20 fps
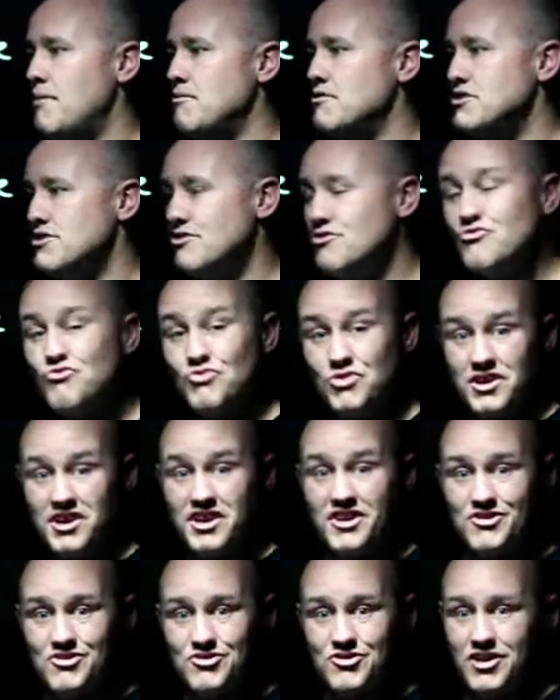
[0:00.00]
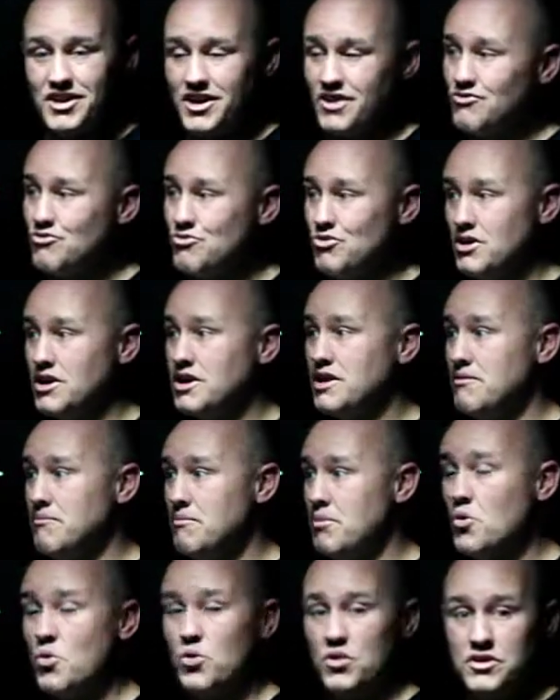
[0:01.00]
So it's really interesting and really
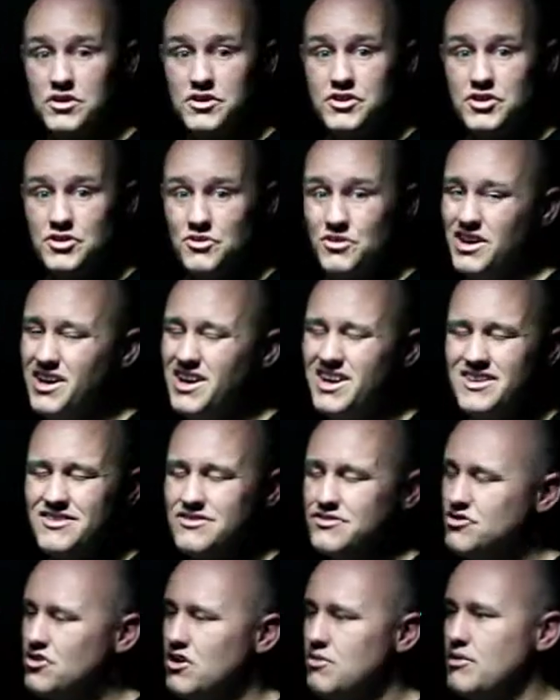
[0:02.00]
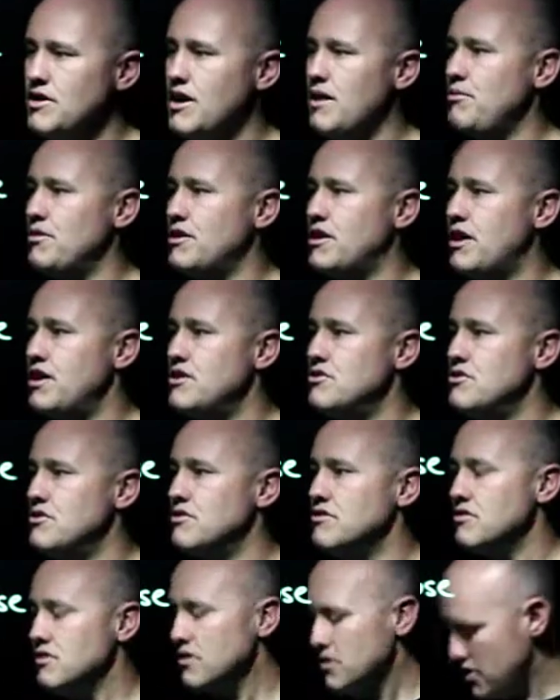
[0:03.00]
important too, and it has so many applications.
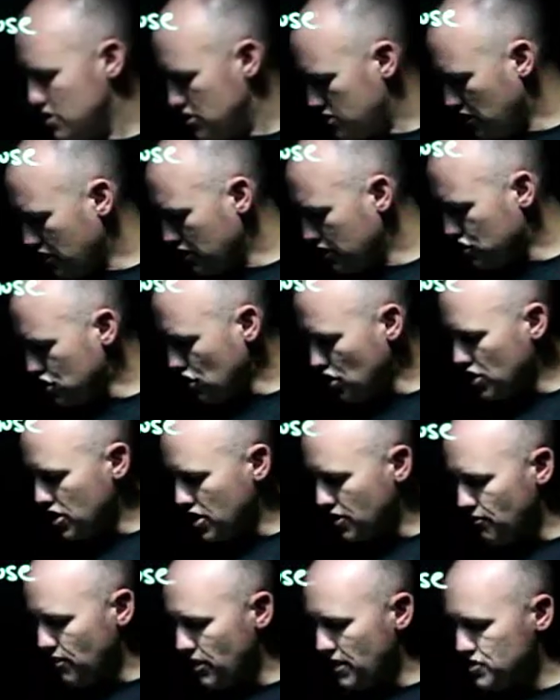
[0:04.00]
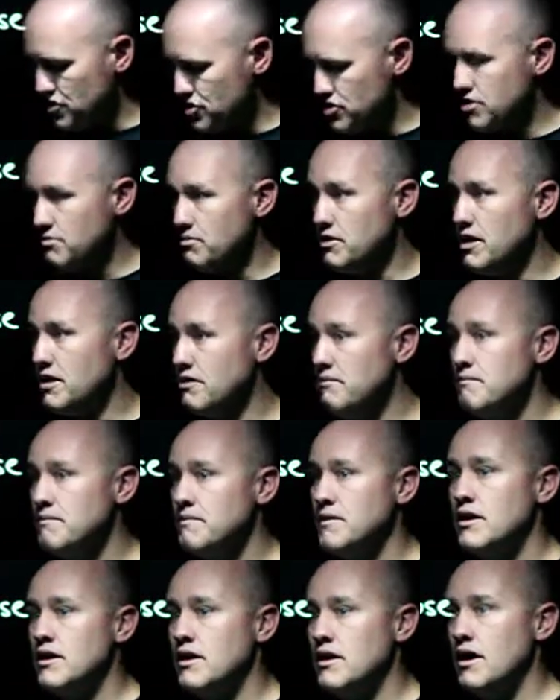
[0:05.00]
I want to show you that relationship now,
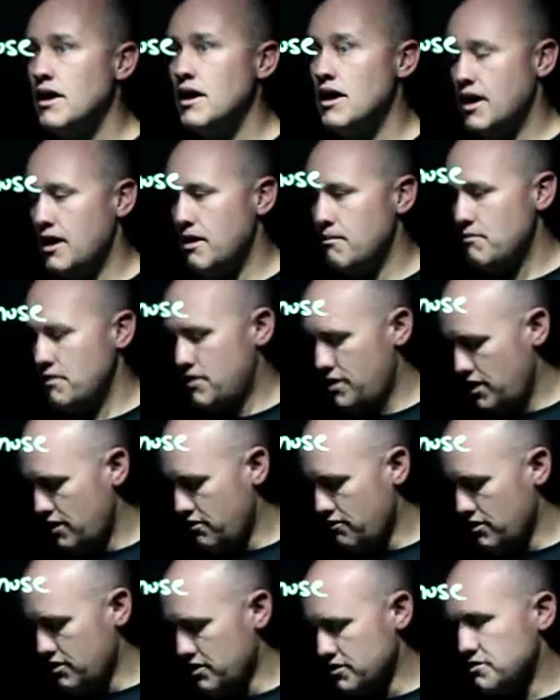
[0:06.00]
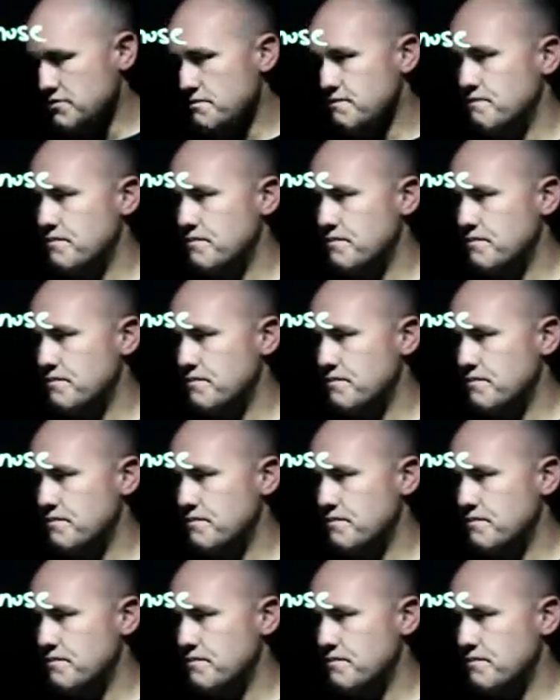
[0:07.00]
and here it is.